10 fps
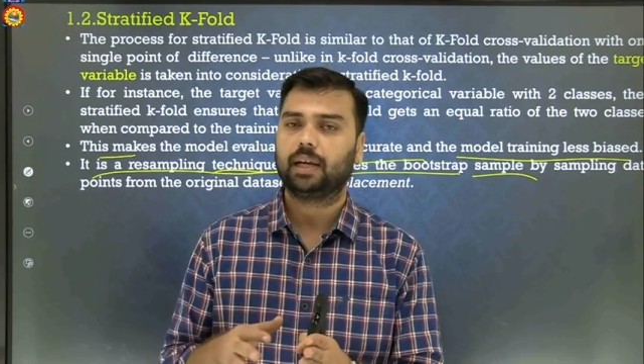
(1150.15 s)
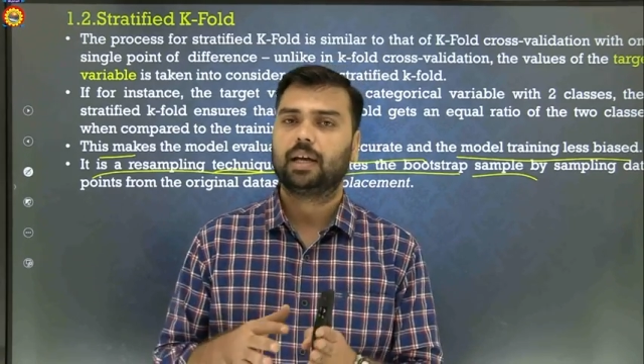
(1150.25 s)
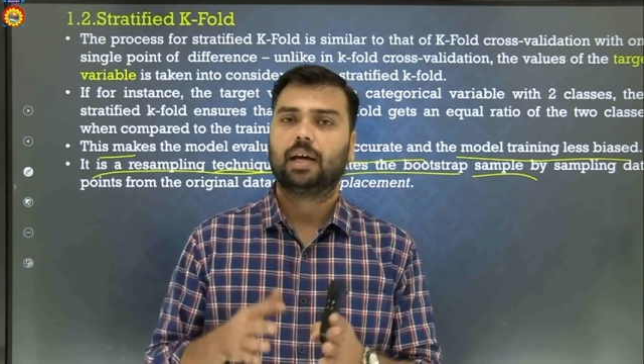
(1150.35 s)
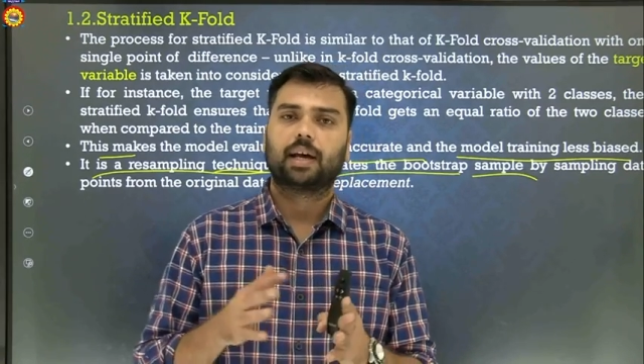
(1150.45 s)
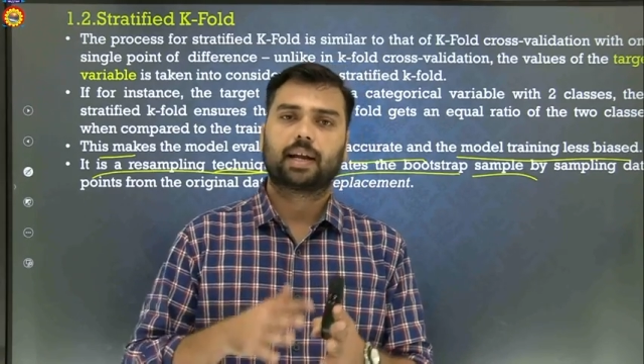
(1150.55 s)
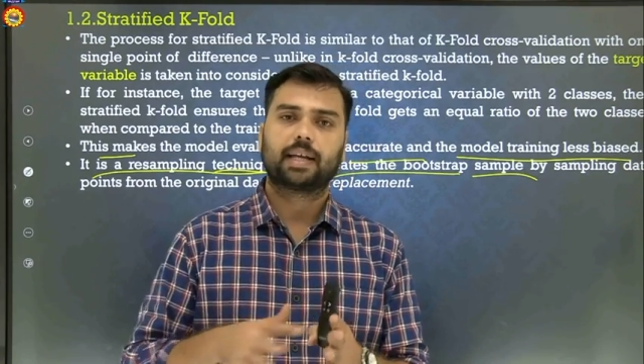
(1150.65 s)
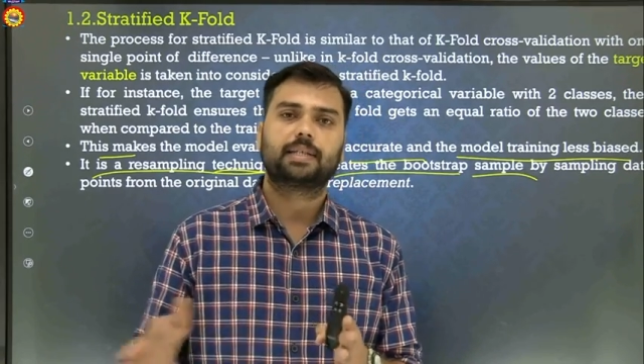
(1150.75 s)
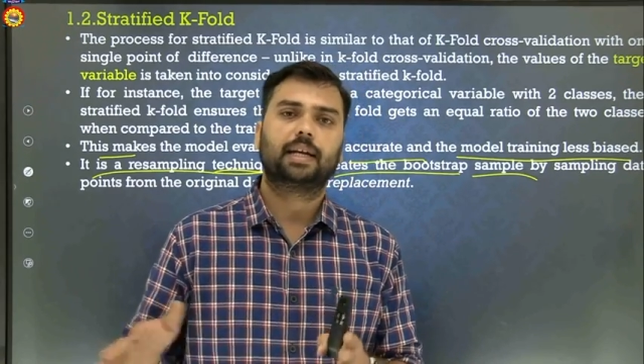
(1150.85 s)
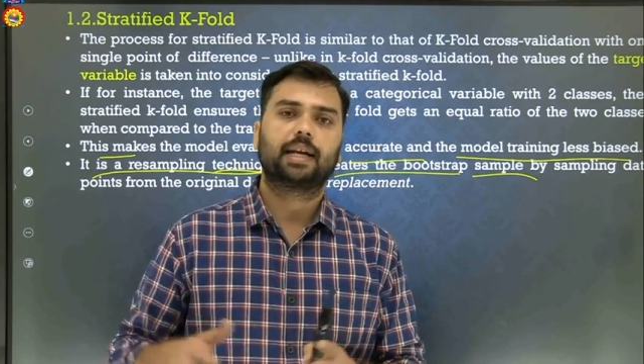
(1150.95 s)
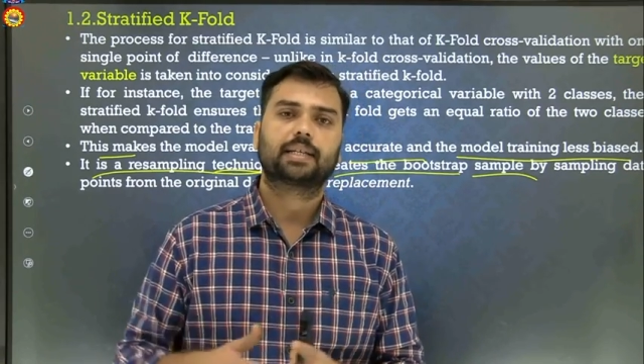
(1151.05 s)
rest data
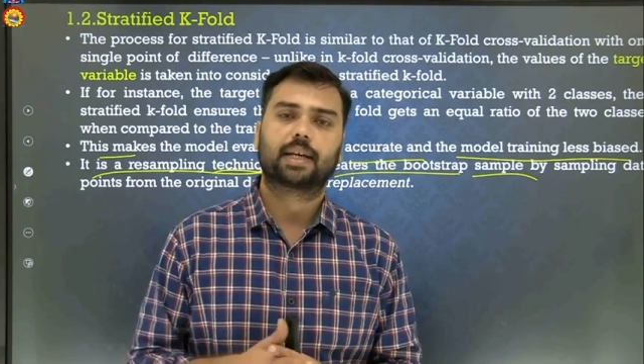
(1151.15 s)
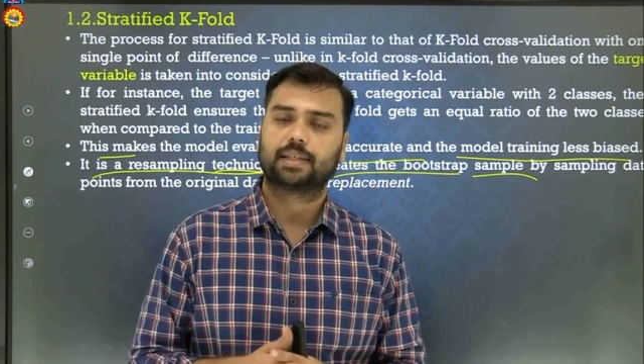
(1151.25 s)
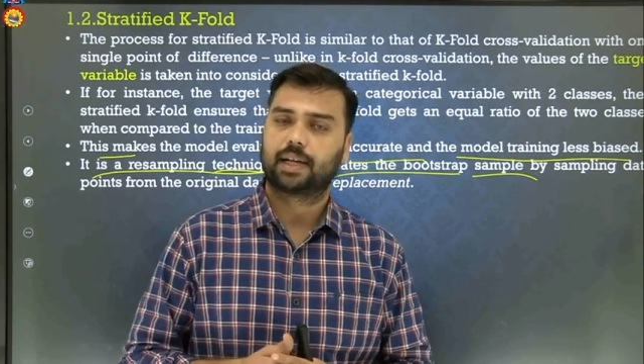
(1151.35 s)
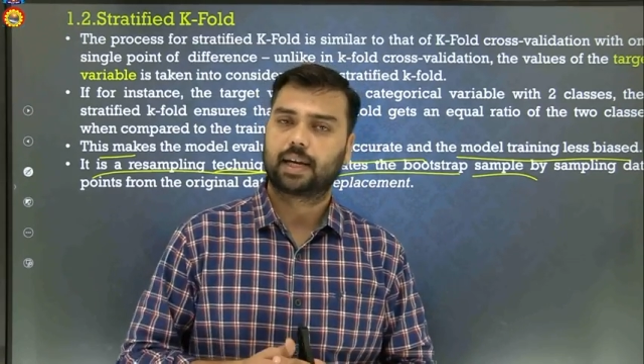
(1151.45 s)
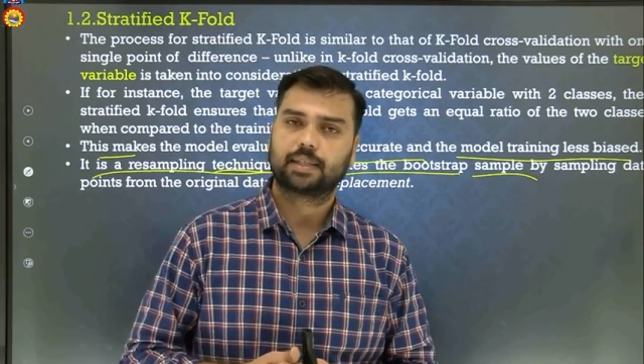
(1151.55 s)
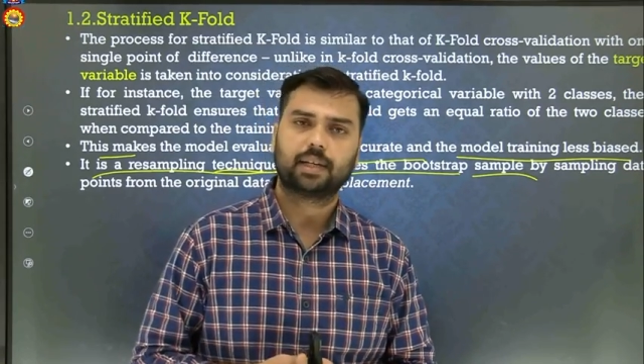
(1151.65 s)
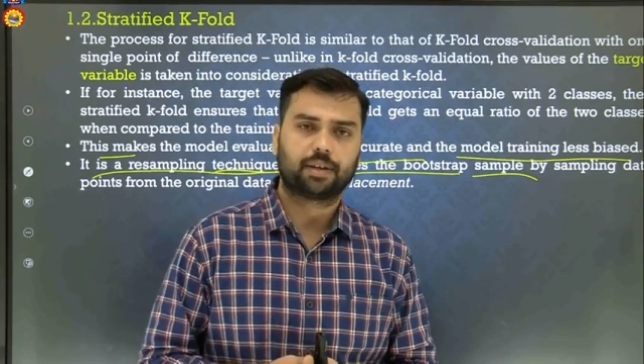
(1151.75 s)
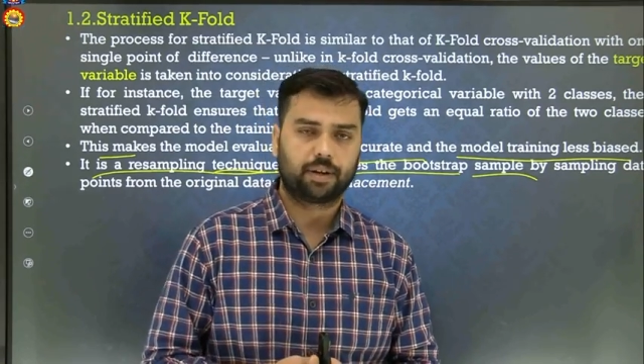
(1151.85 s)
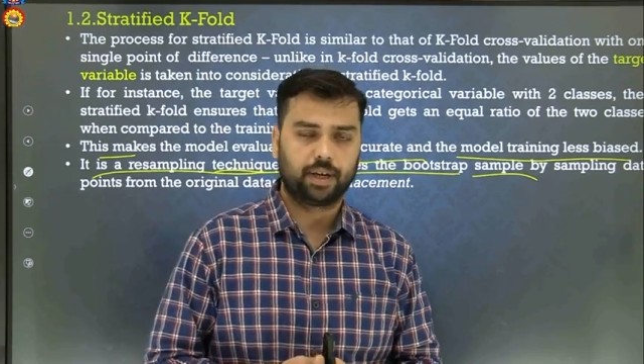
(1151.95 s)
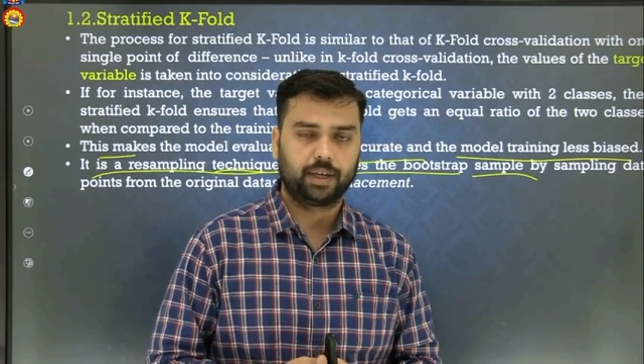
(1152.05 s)
is considered as a
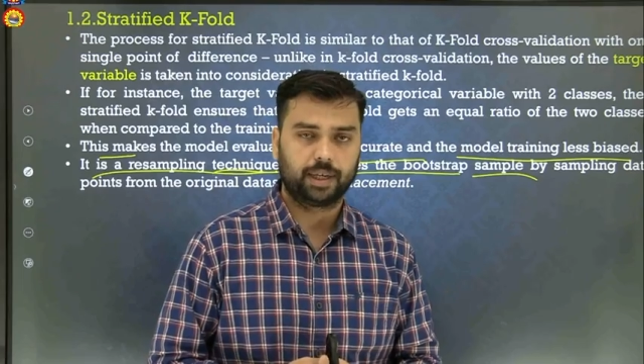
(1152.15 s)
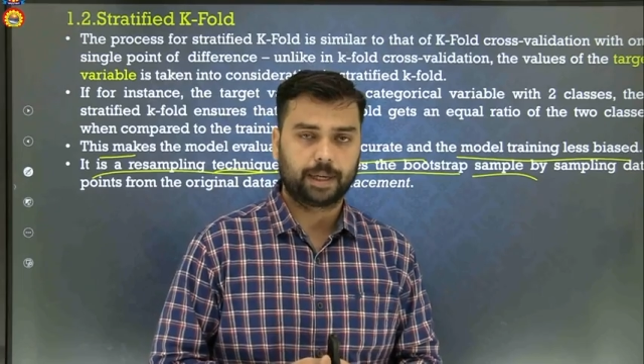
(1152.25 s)
training data.